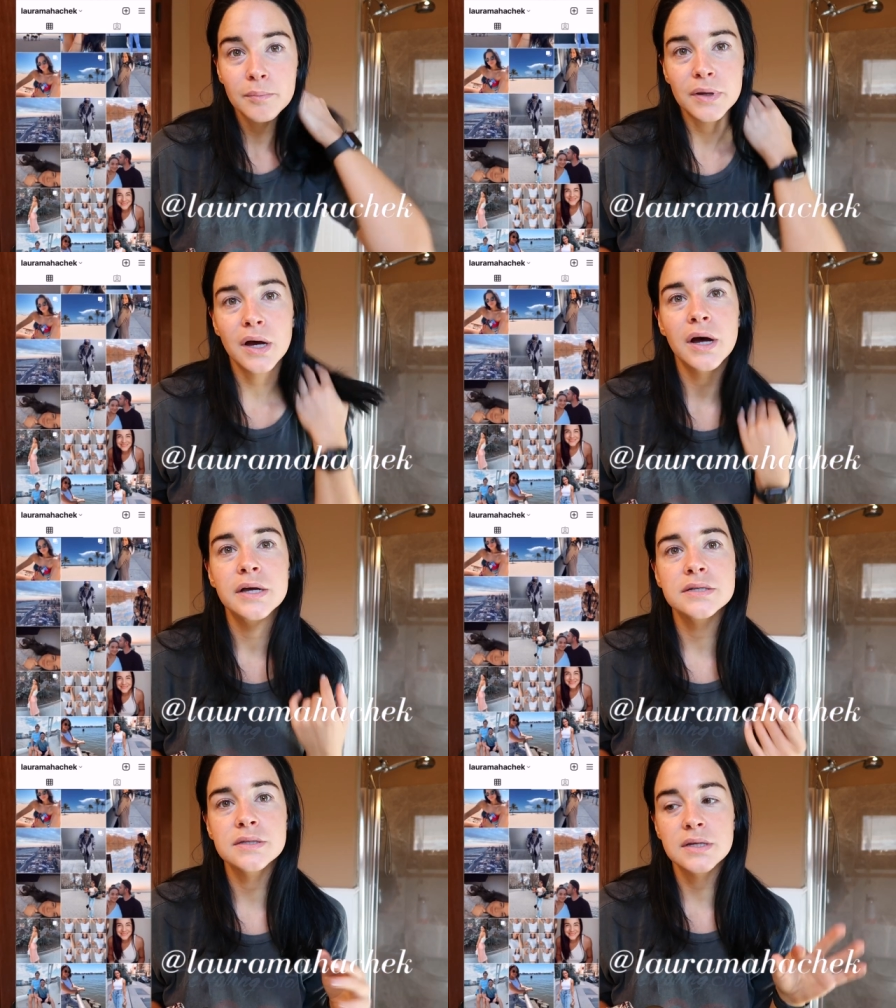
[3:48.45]

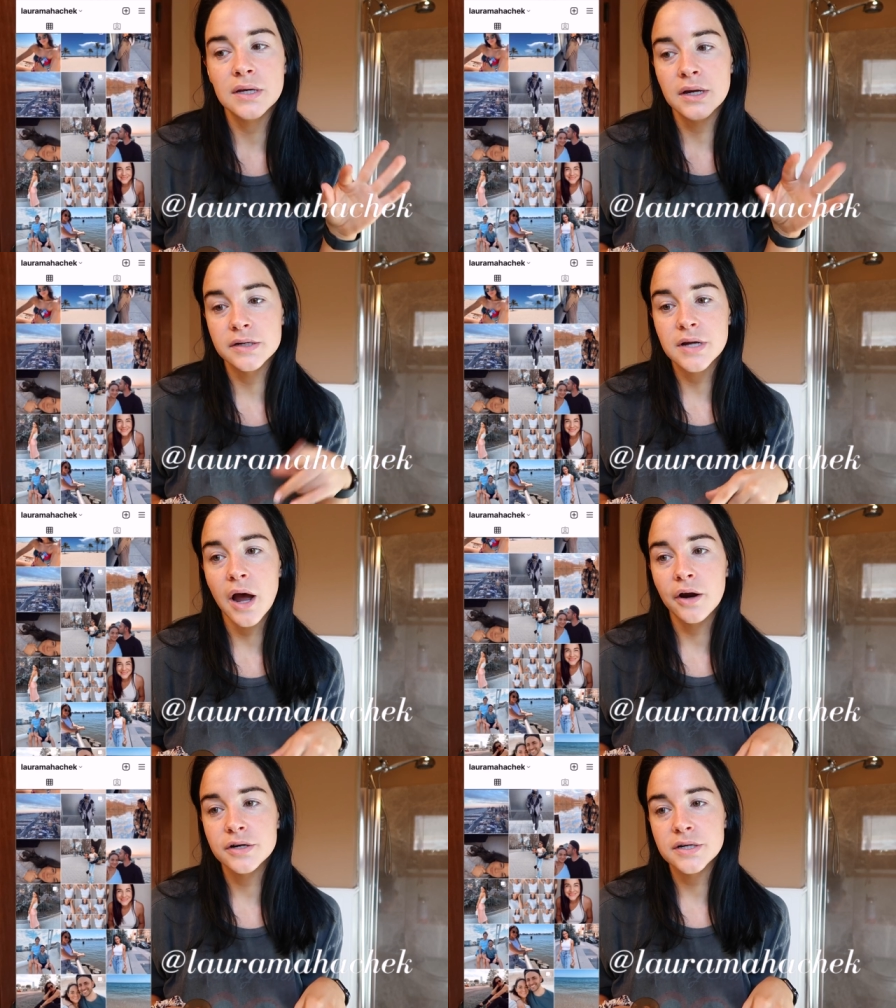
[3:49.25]
because the
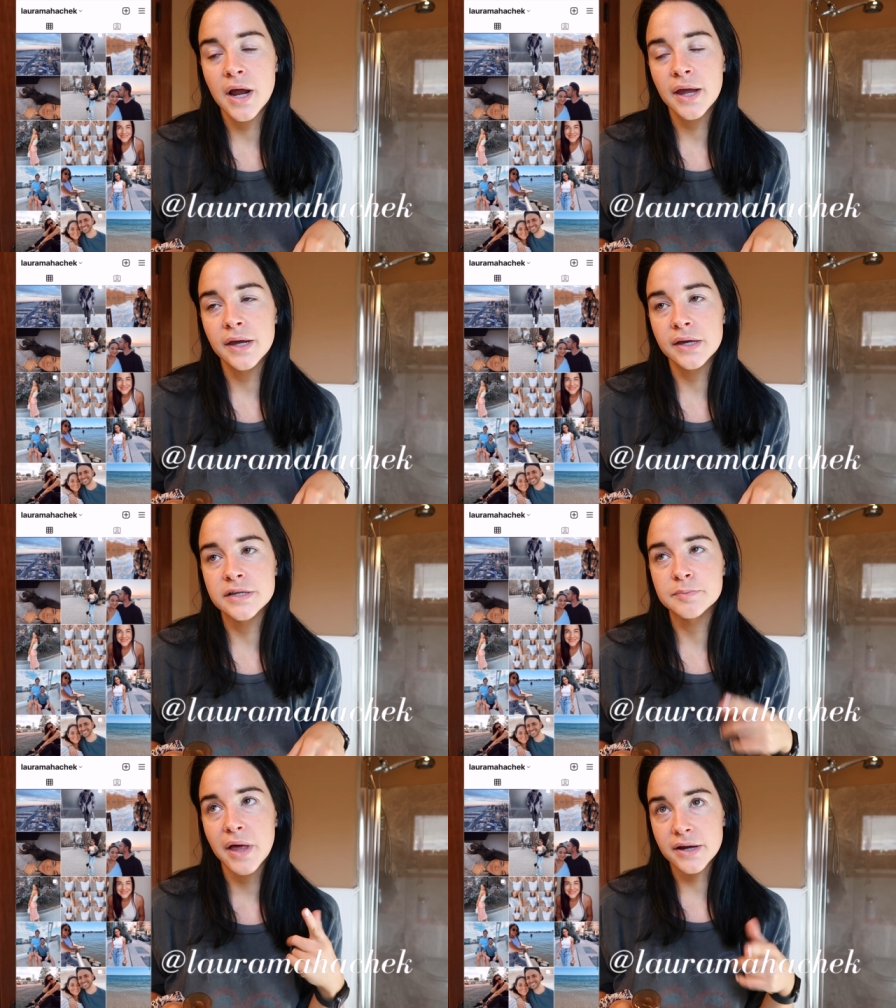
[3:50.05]
attire tonight
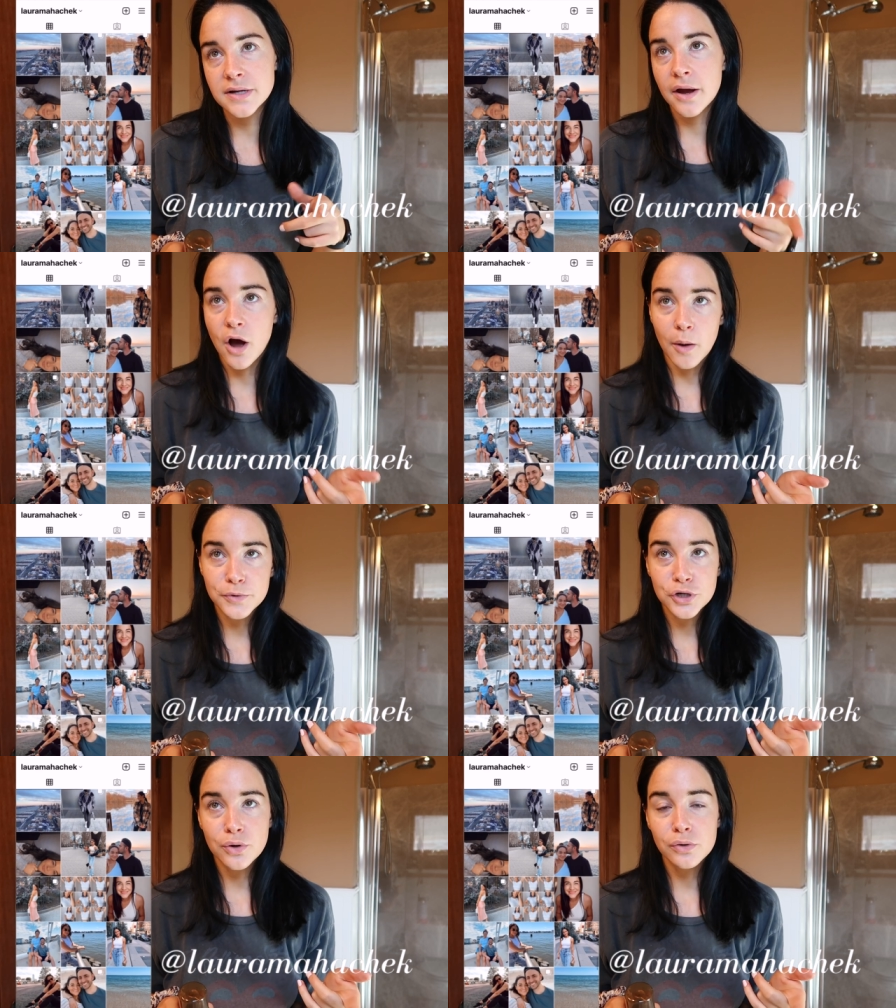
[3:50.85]
is black tie
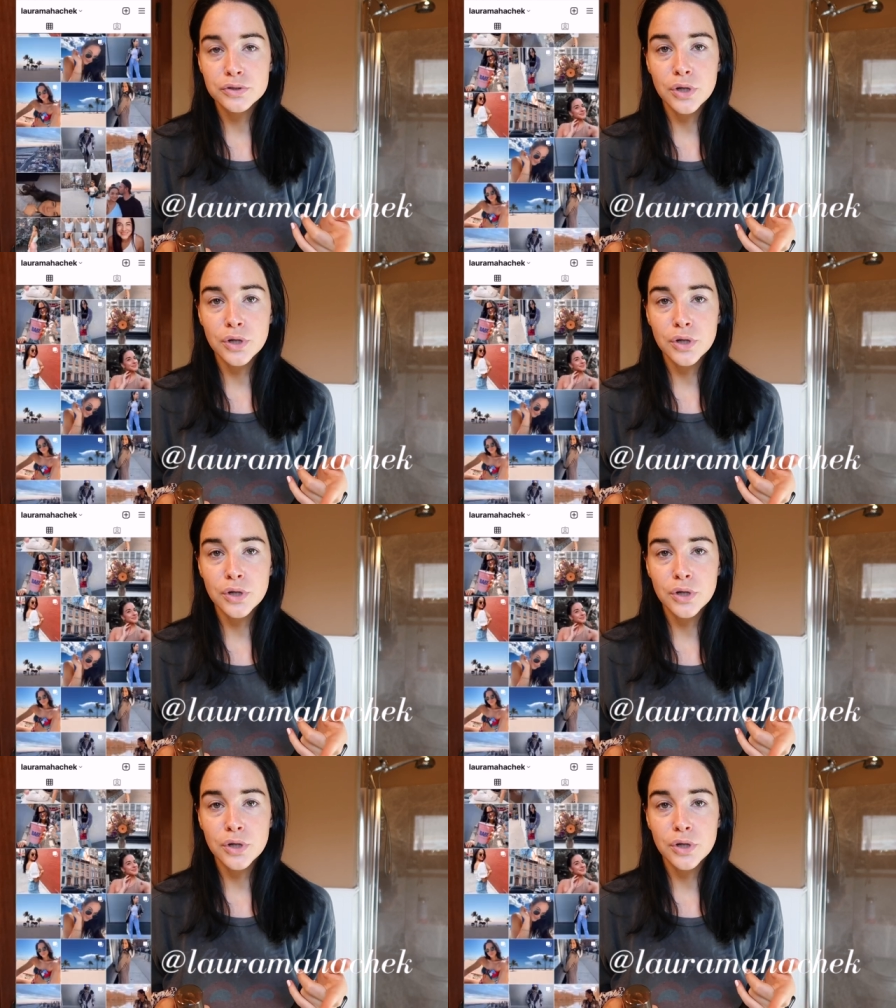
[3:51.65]
optional.